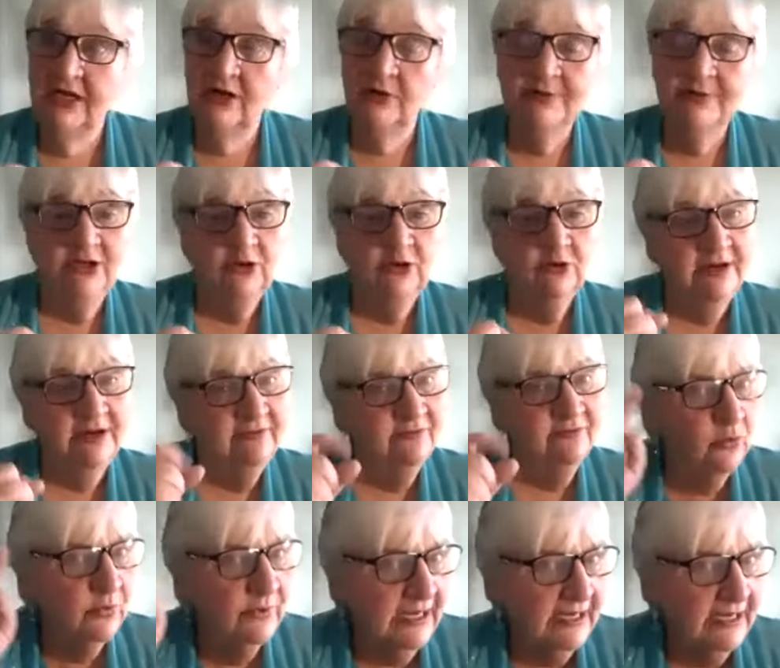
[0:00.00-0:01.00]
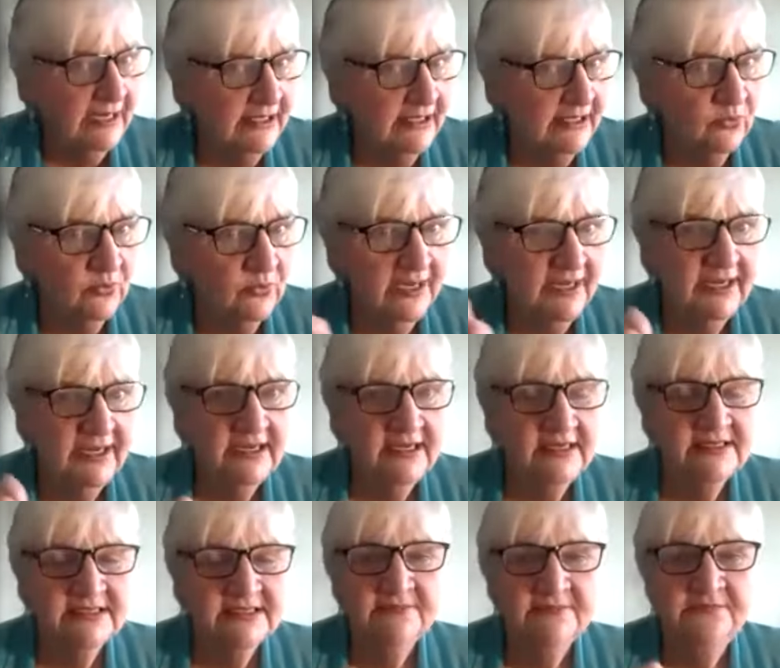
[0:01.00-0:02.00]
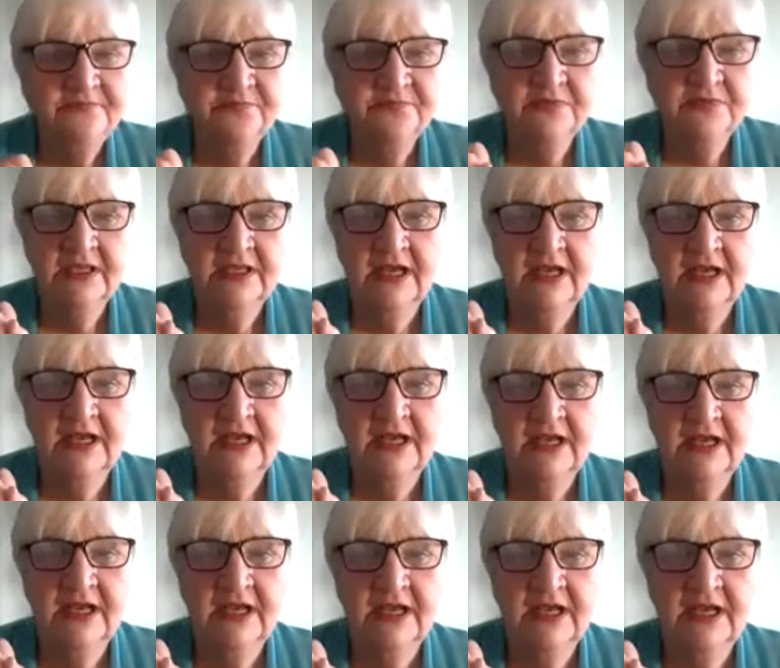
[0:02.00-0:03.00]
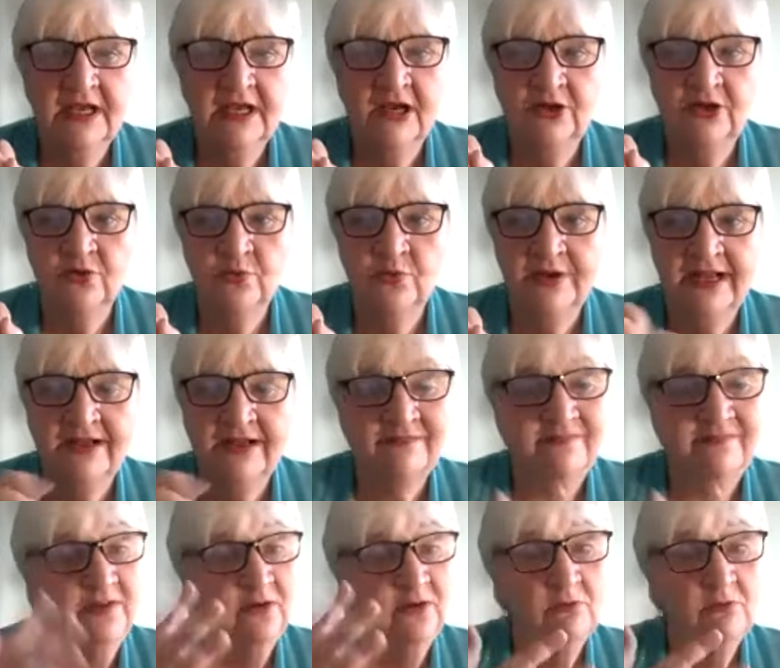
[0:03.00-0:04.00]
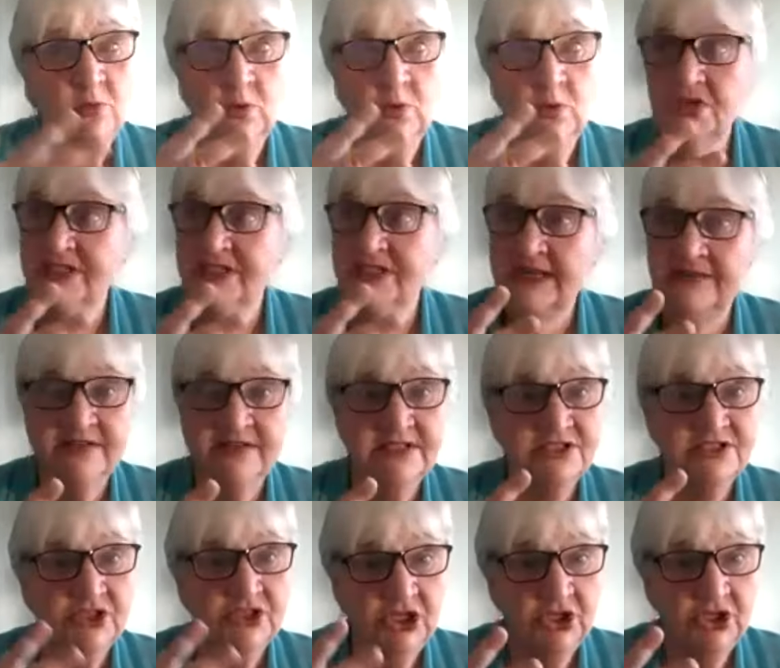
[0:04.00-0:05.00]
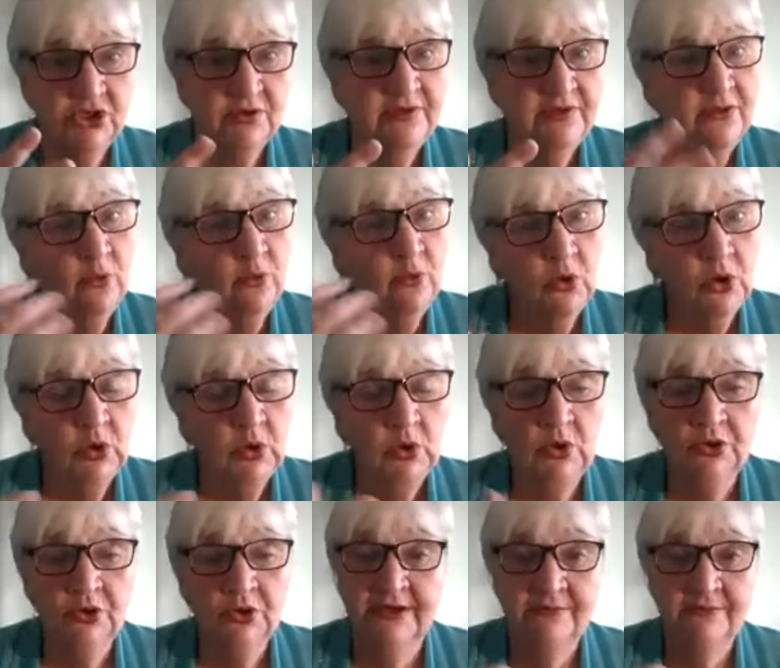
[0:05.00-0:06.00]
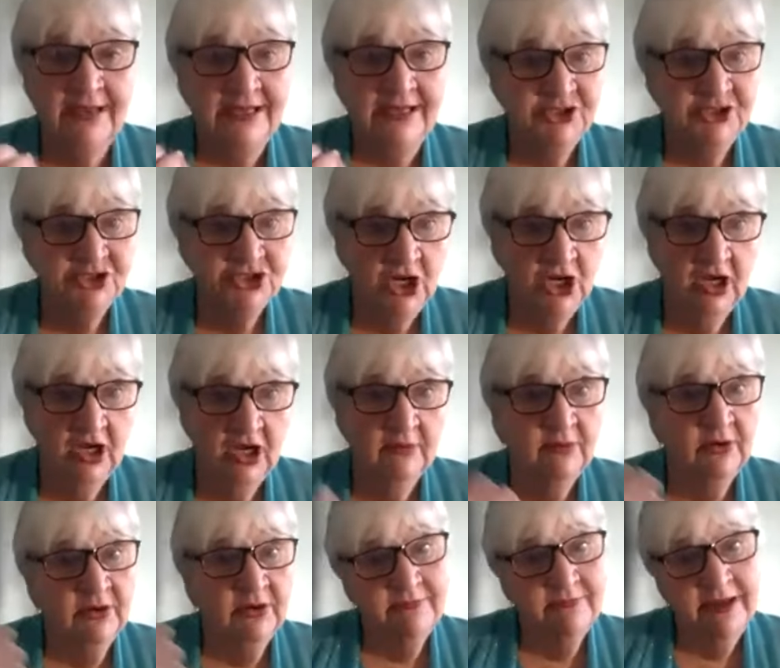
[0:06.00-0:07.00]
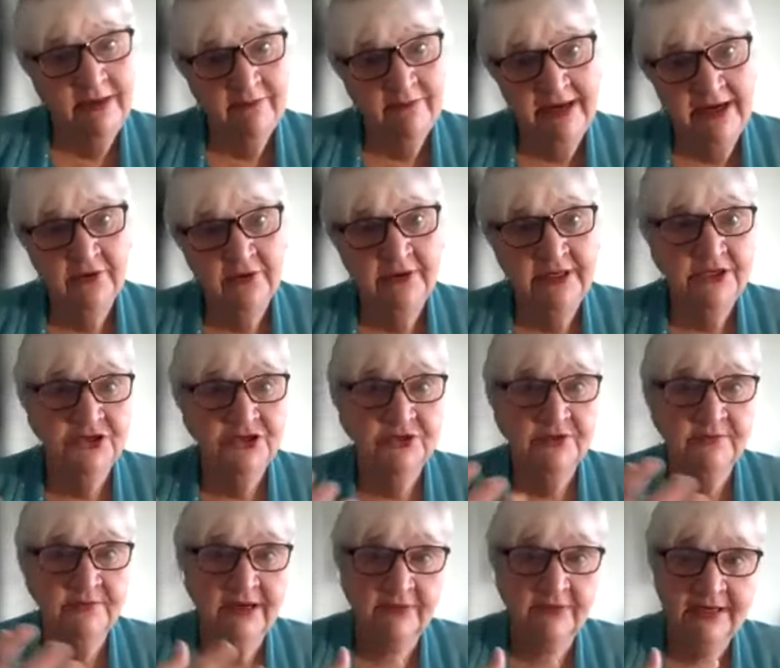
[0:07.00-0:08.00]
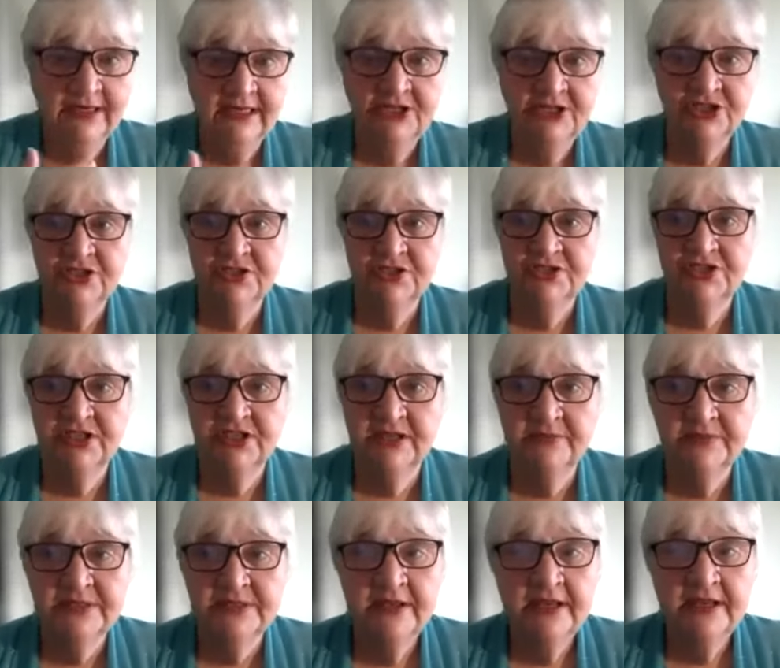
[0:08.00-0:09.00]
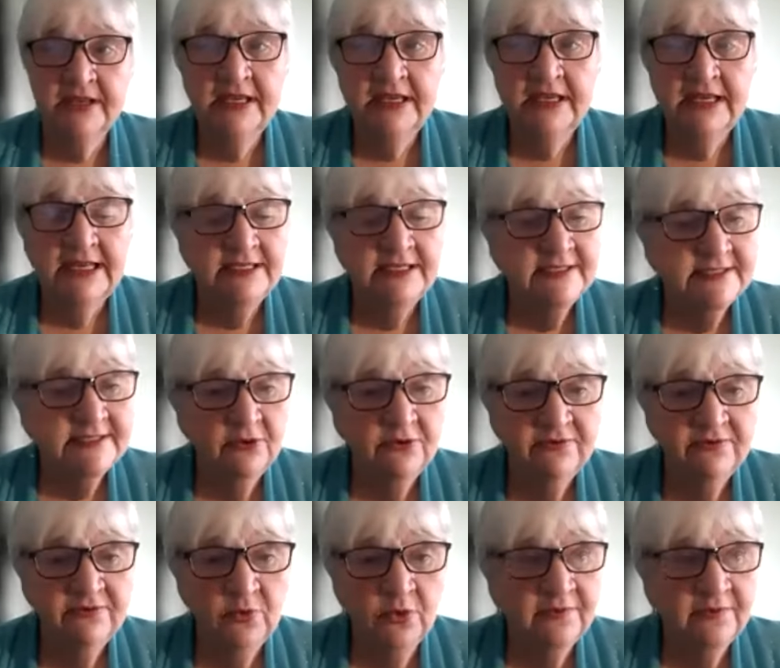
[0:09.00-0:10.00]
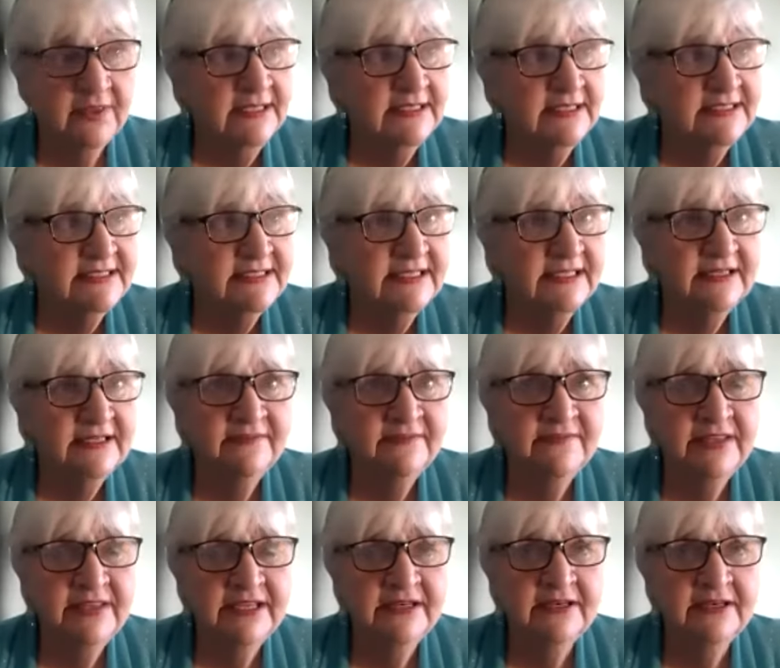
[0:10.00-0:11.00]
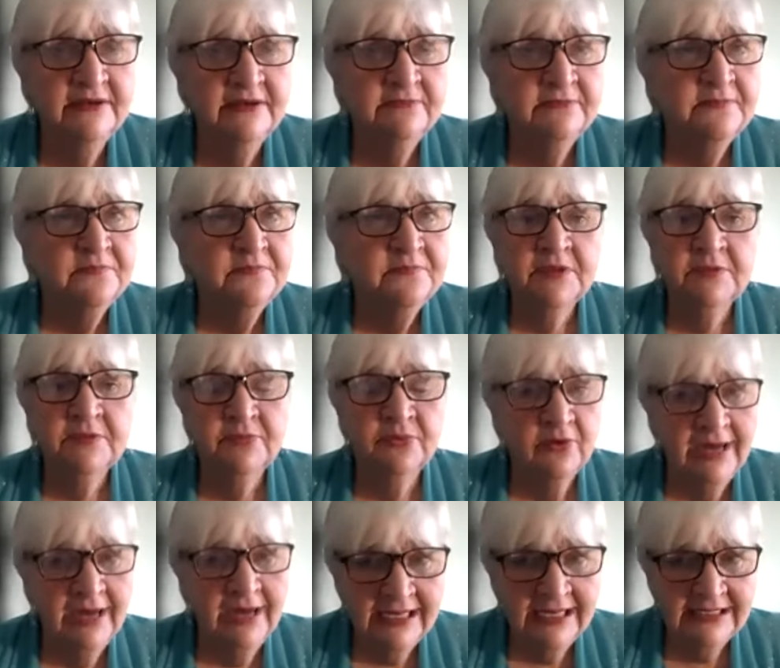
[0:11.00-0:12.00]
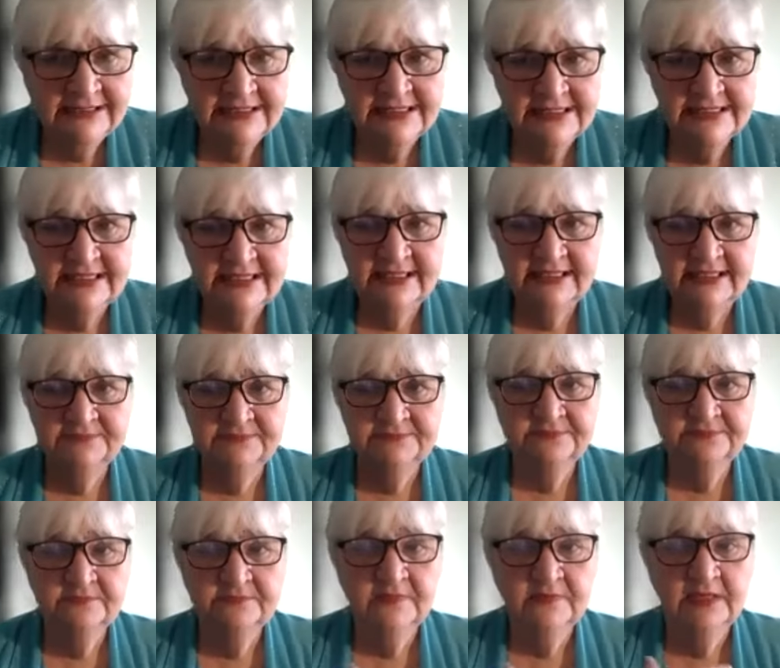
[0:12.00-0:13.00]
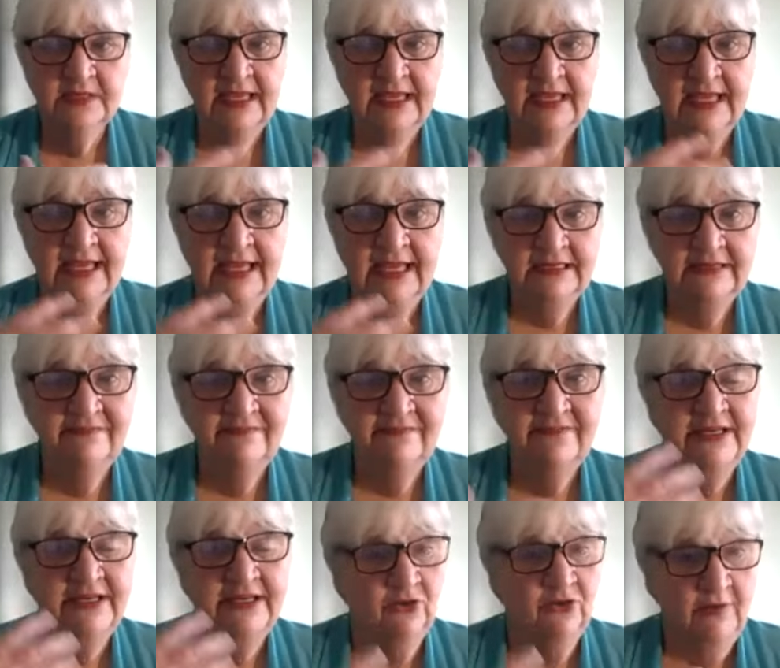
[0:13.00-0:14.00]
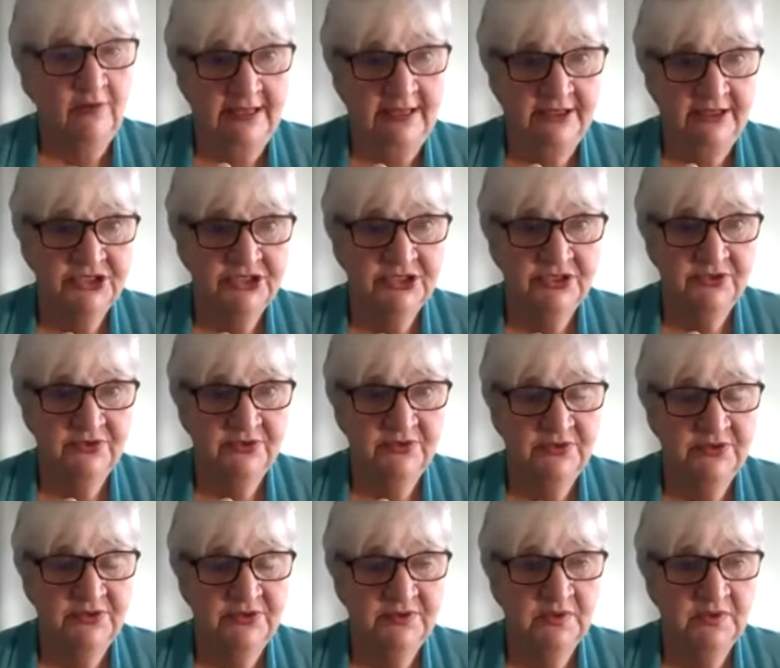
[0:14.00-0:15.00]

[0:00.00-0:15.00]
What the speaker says: I'll be grateful when I get a raise. I'll be grateful when I feel more safe and secure in the world or in my job or in my marriage or in my relationships and so forth. Instead of then practicing and living gratitude